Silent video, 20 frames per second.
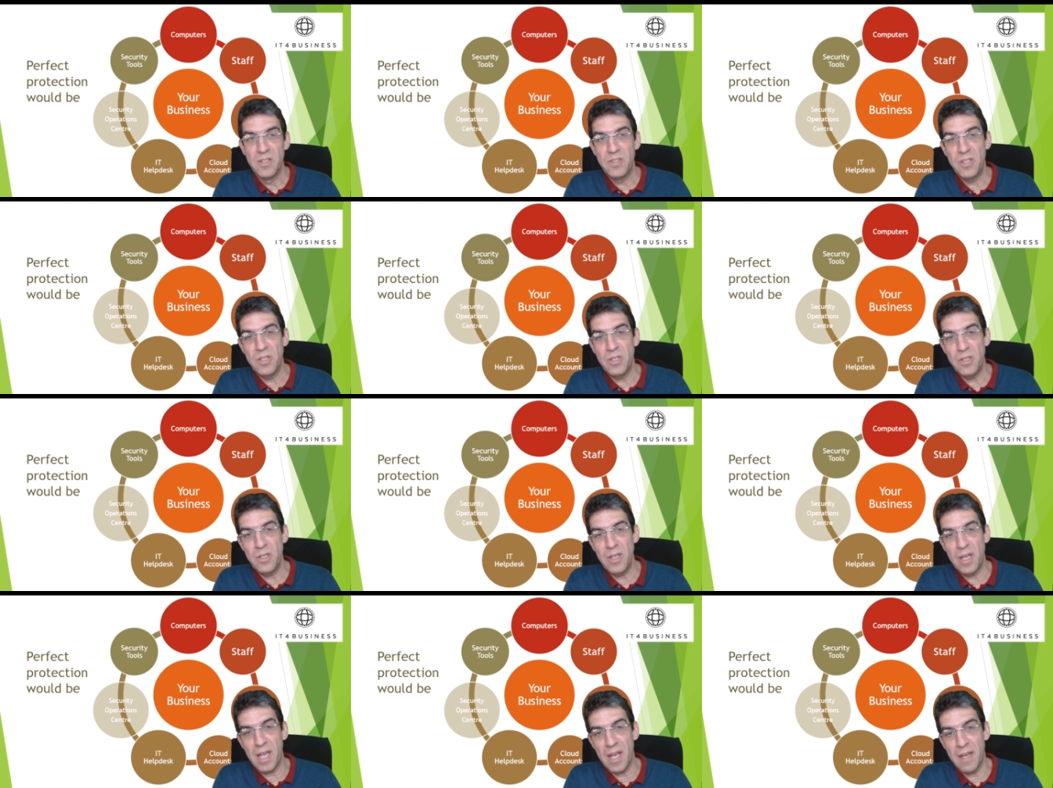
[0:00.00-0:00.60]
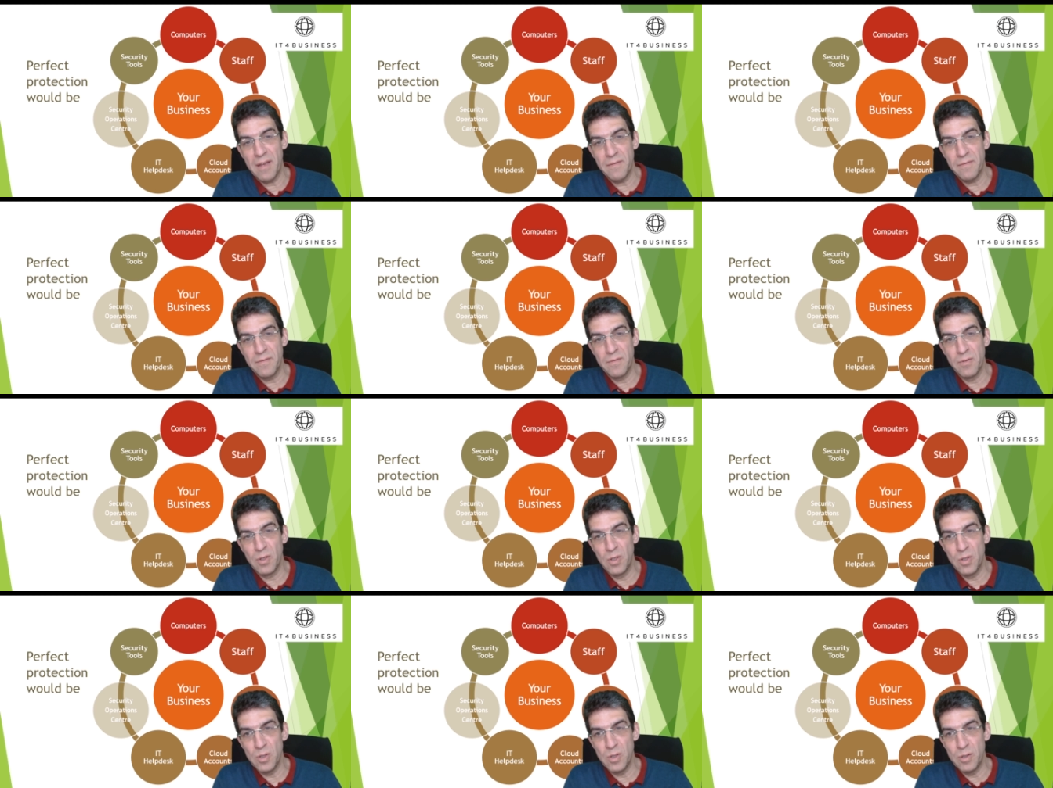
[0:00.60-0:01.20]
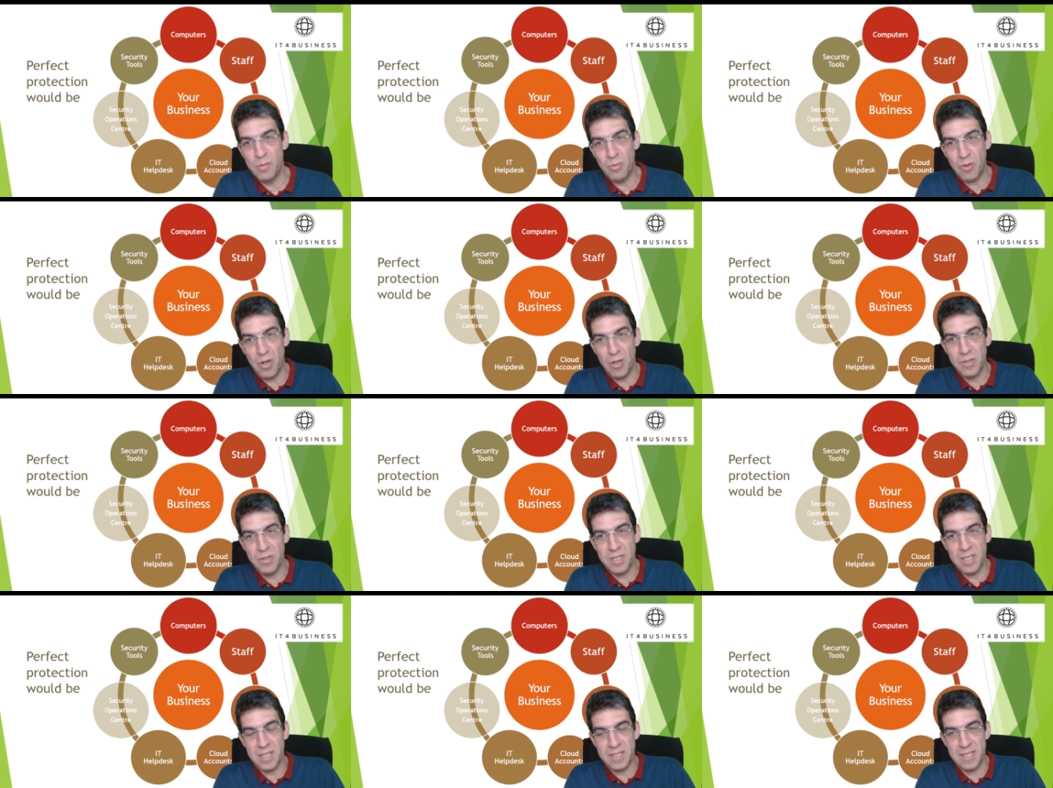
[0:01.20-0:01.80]
Do you have good
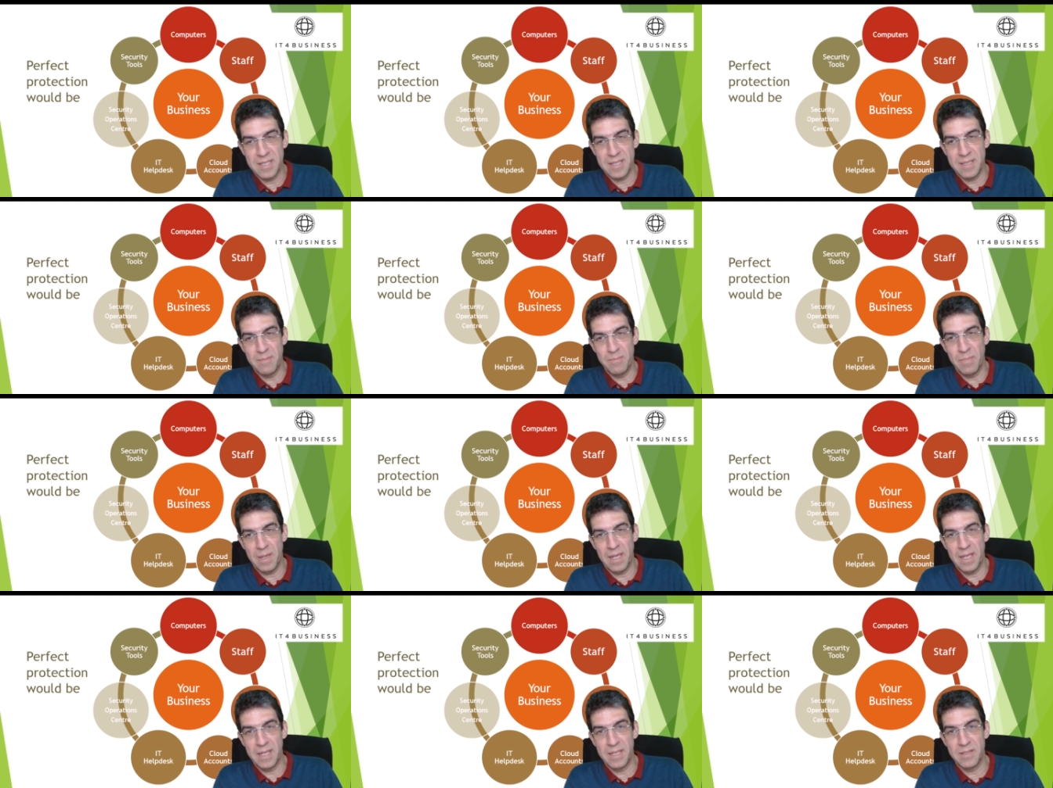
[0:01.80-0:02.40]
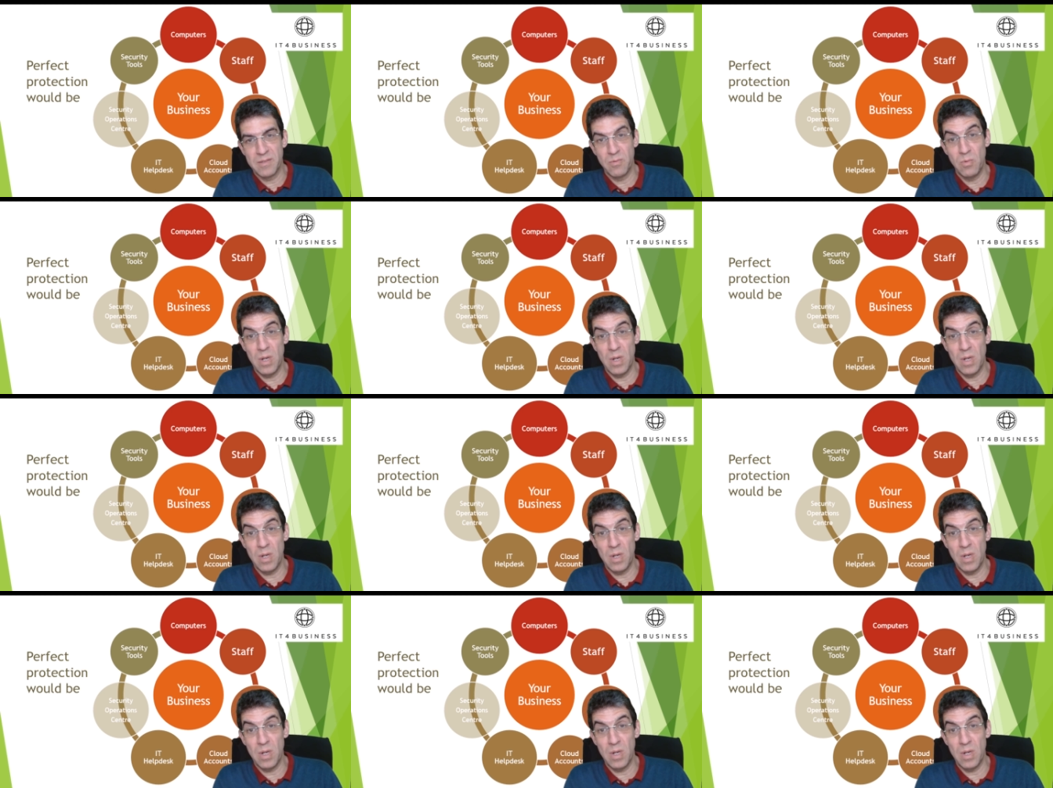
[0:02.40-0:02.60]
processes in place?